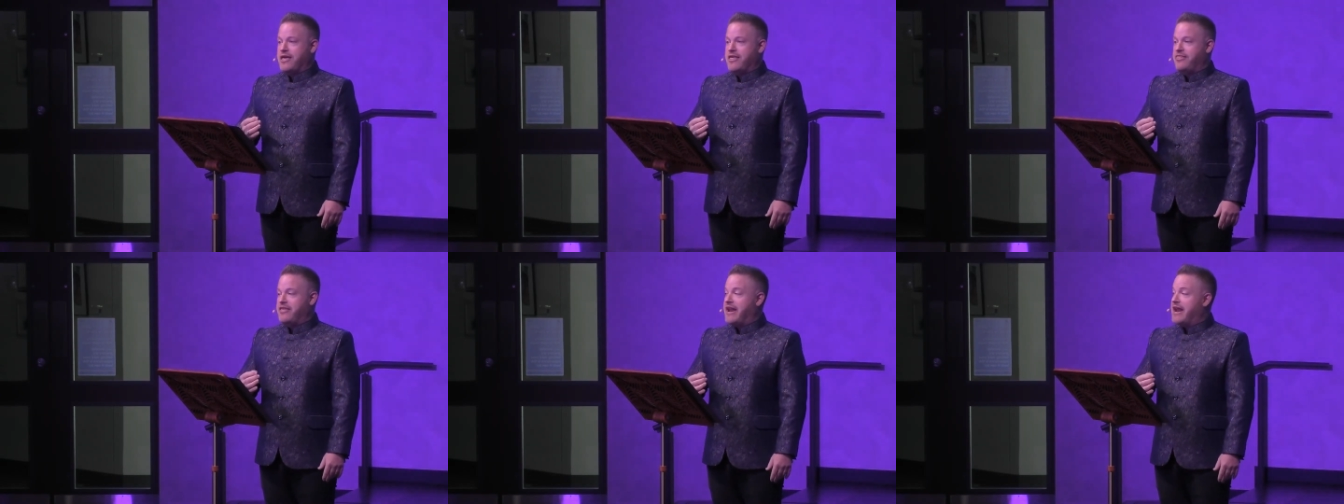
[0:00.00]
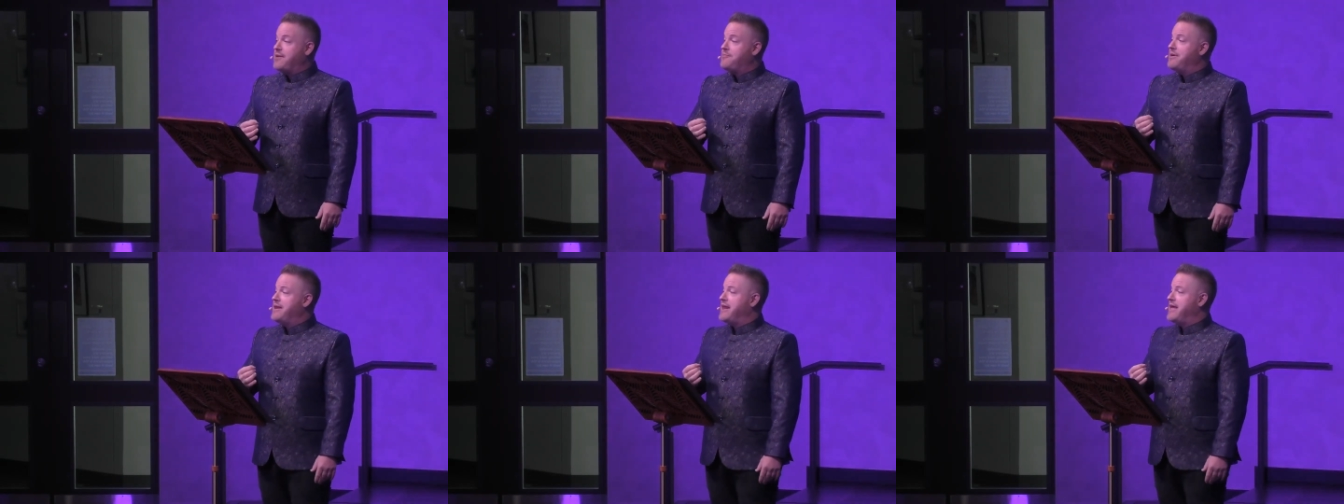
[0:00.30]
that
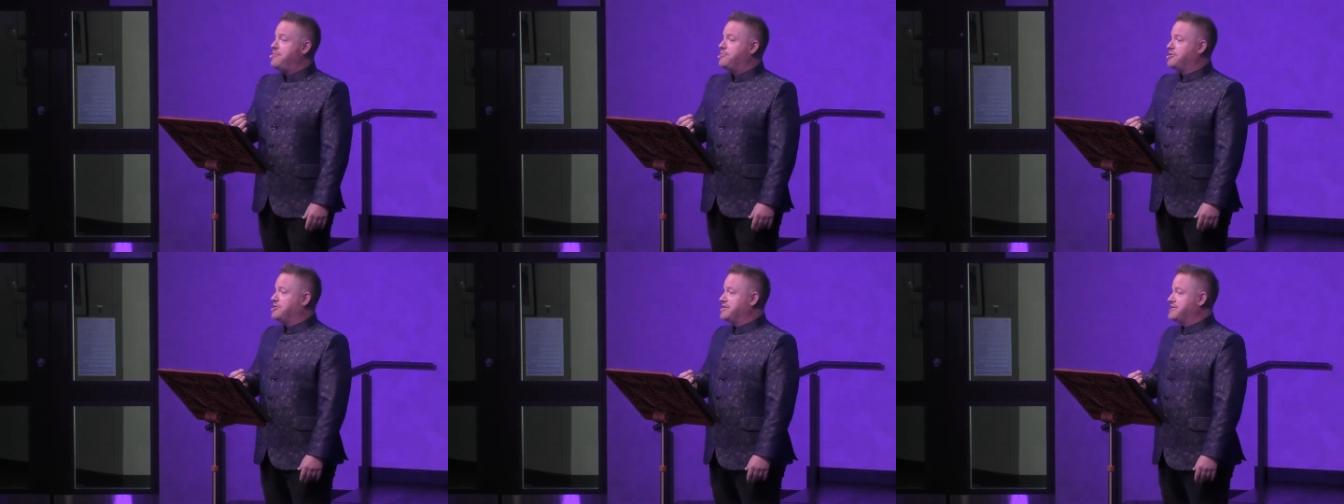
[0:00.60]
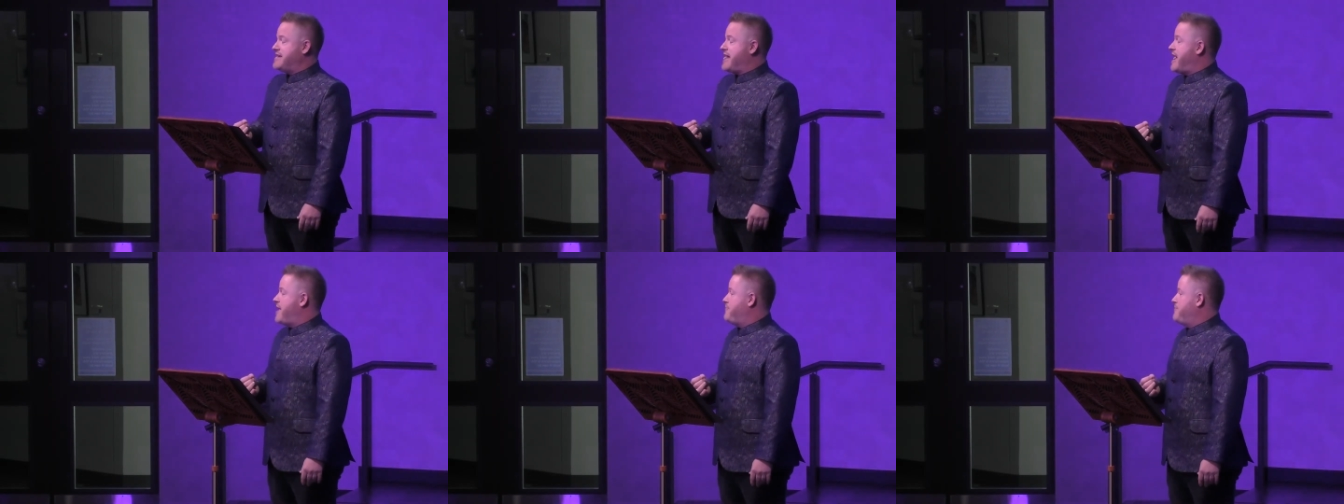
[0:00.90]
I'd been able to
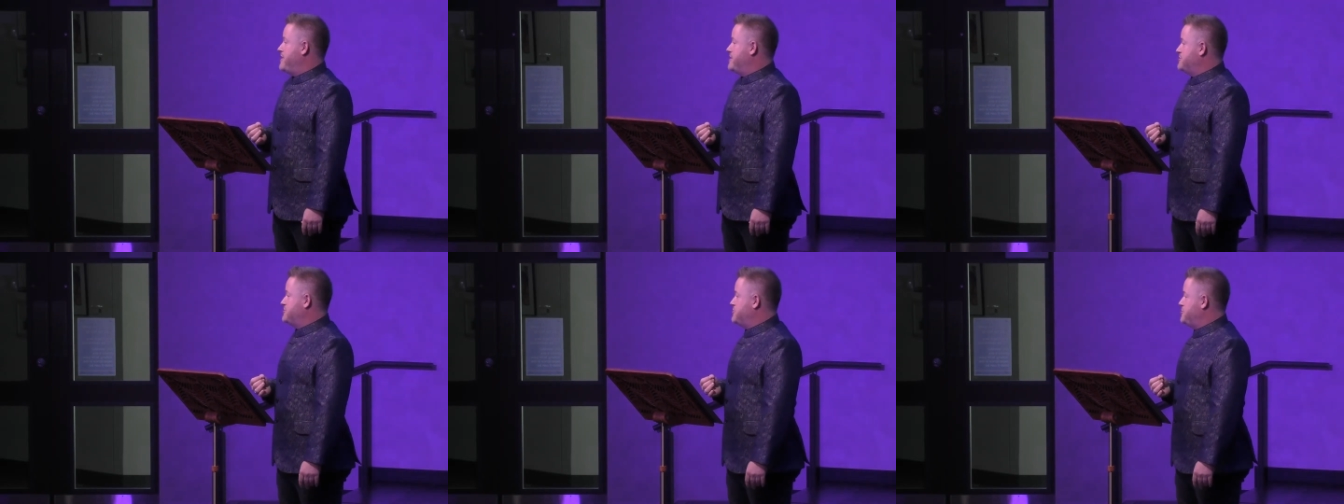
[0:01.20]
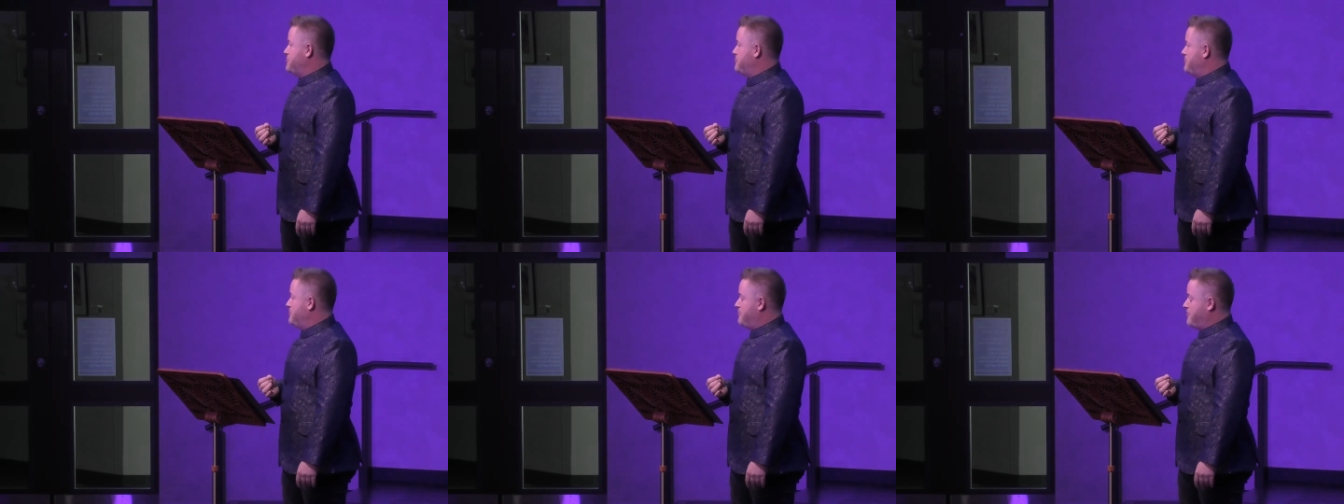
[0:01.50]
tap
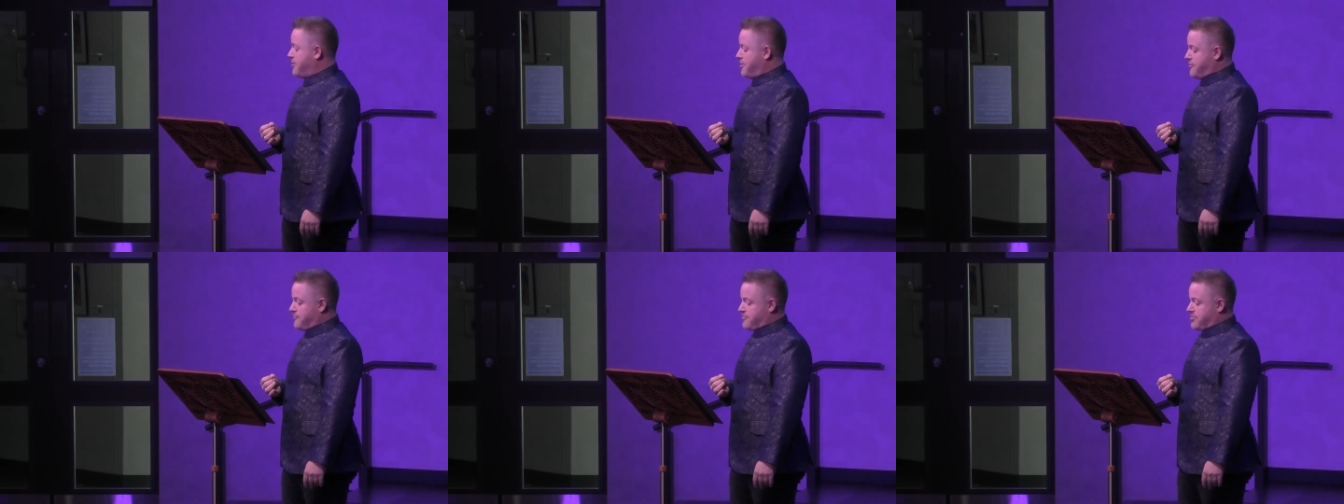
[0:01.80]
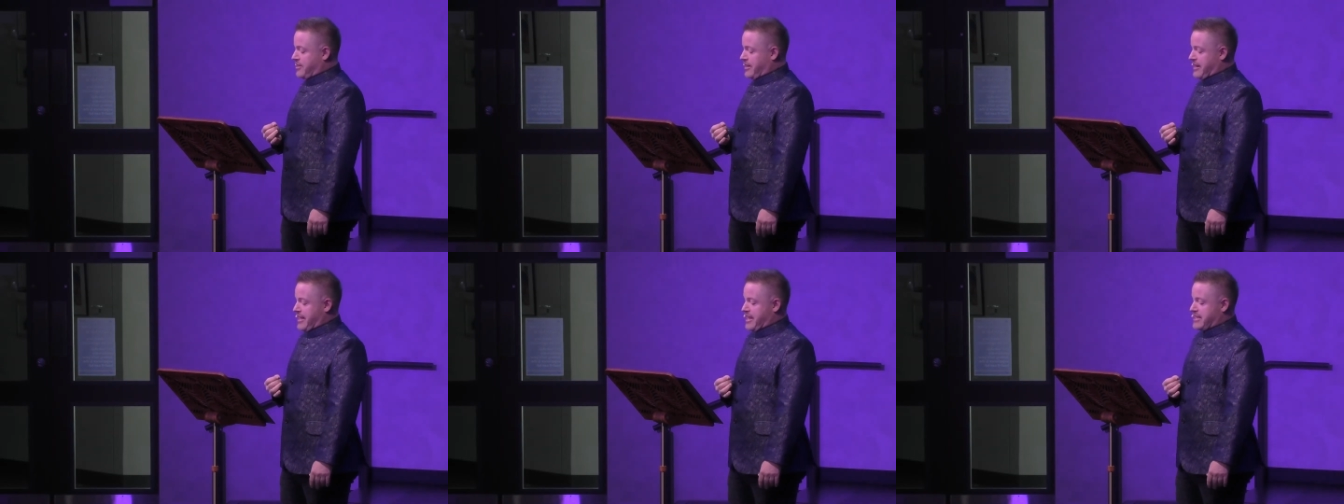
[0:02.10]
into over
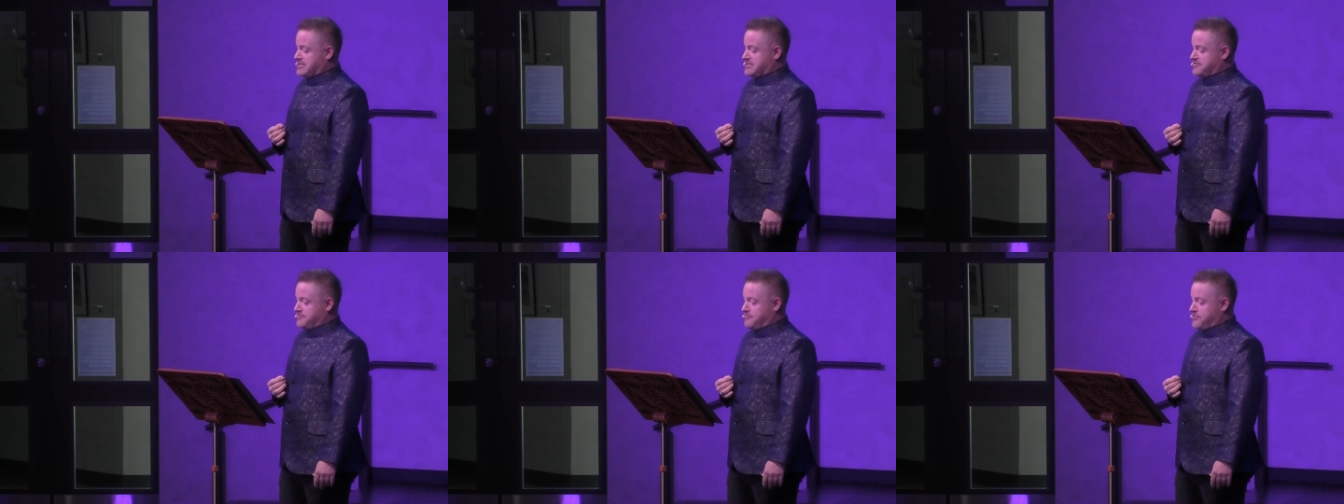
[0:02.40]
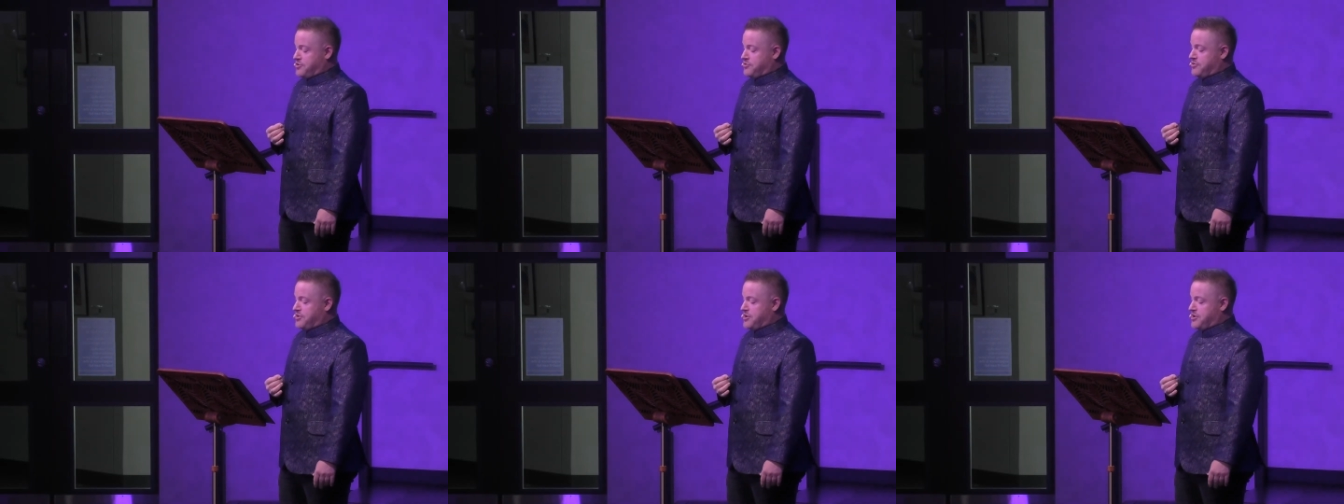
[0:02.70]
the last
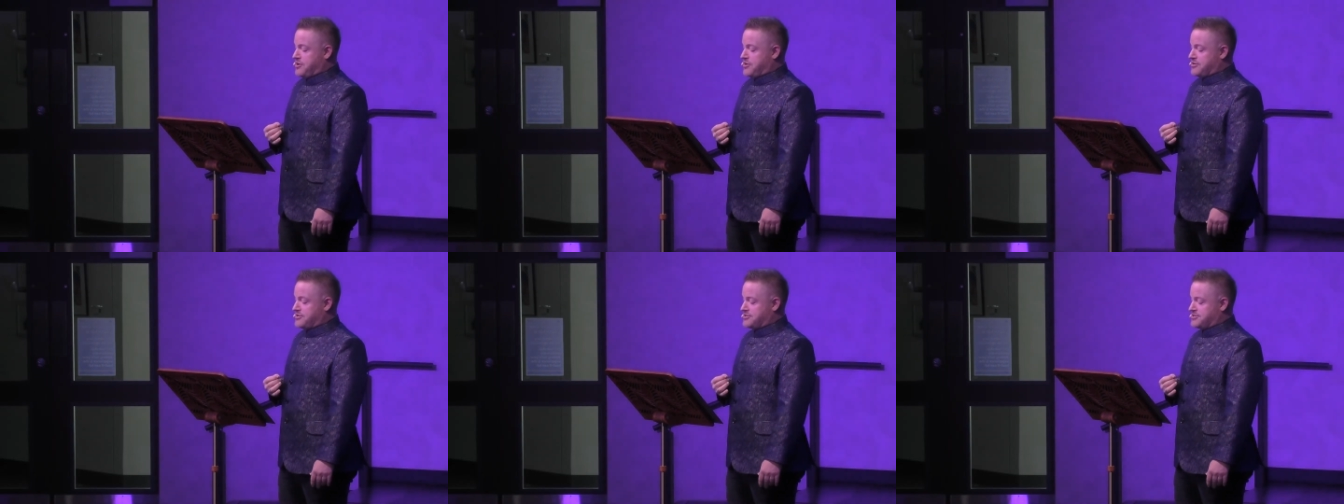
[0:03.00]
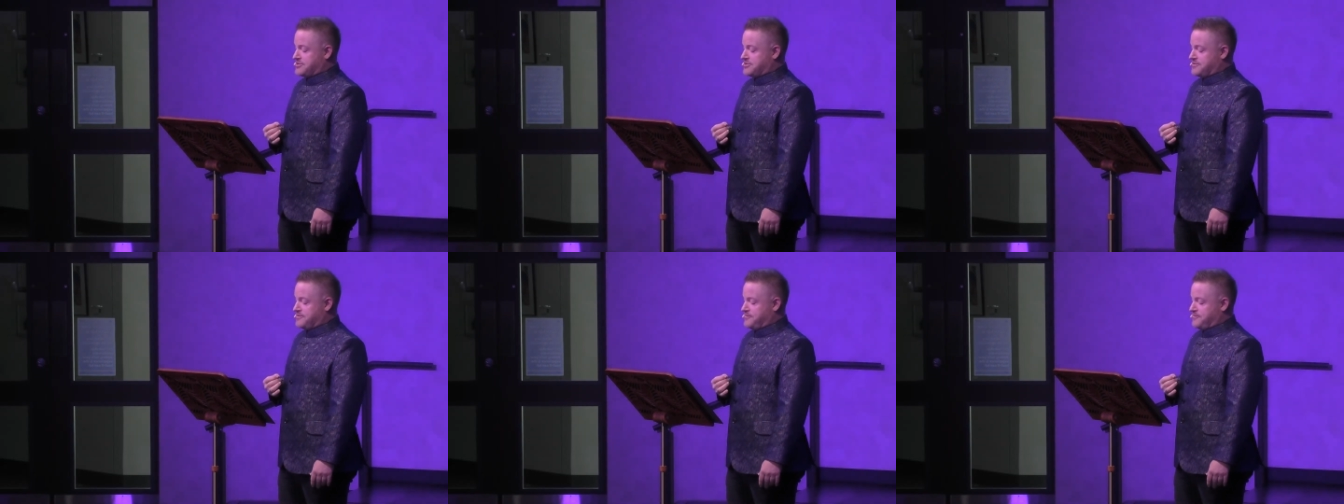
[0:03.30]
few
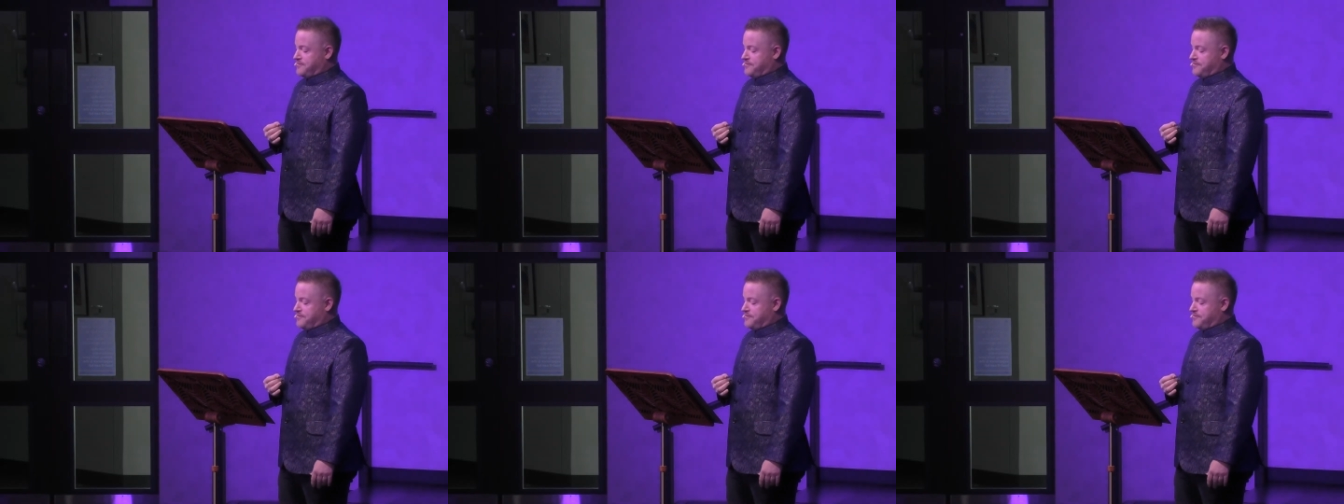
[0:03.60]
years.